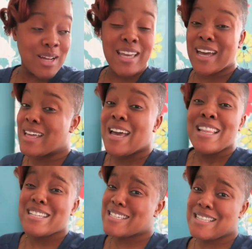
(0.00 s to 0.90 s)
Again,
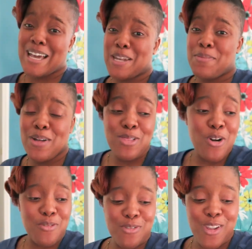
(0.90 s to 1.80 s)
this is not going to be a
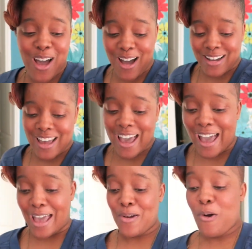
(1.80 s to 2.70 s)
long vlog
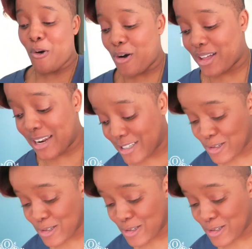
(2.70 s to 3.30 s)
at all, and I